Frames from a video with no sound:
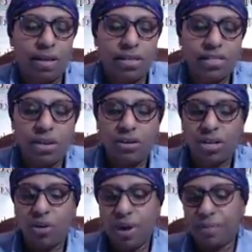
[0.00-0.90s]
So you
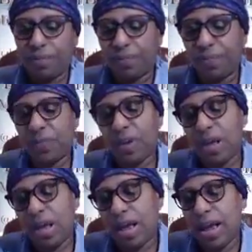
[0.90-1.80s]
know what?
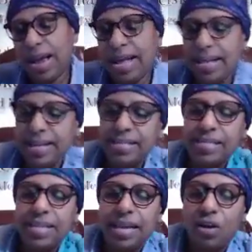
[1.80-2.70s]
This
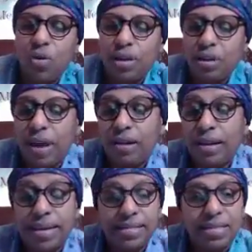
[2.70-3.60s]
is like coiling around
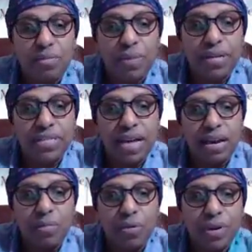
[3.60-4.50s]
nicely, but it's
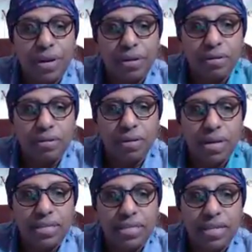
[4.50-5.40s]
kind of boring
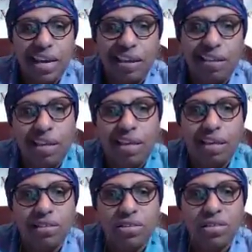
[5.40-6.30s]
because it's like,
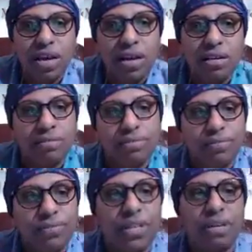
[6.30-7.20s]
yeah, it's just kind of,
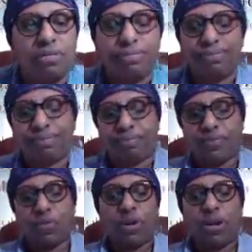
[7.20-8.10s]
you know,
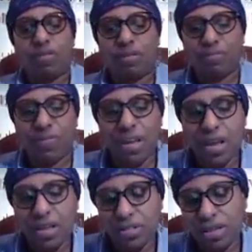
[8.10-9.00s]
whatever.
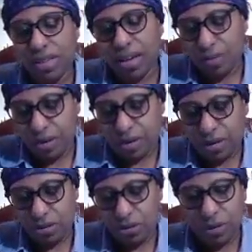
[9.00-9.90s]
So I think I'm going
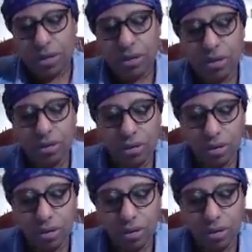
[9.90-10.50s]
to do a little,